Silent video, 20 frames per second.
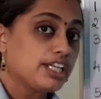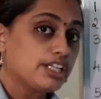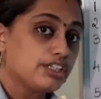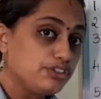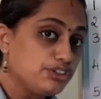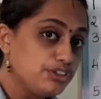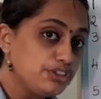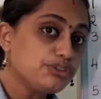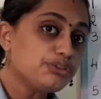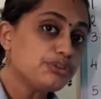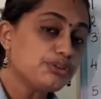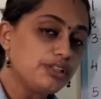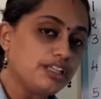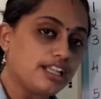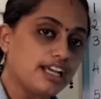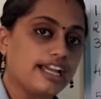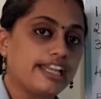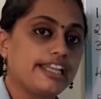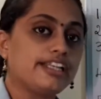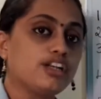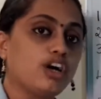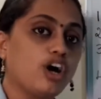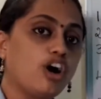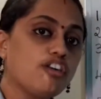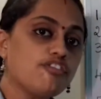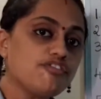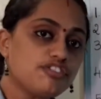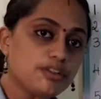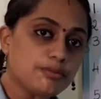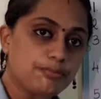new line
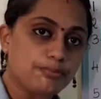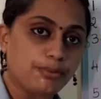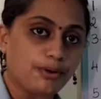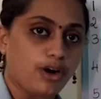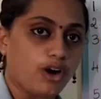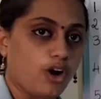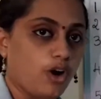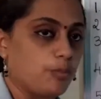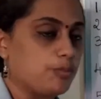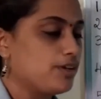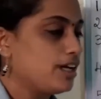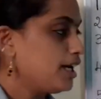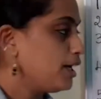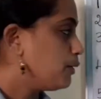of a poem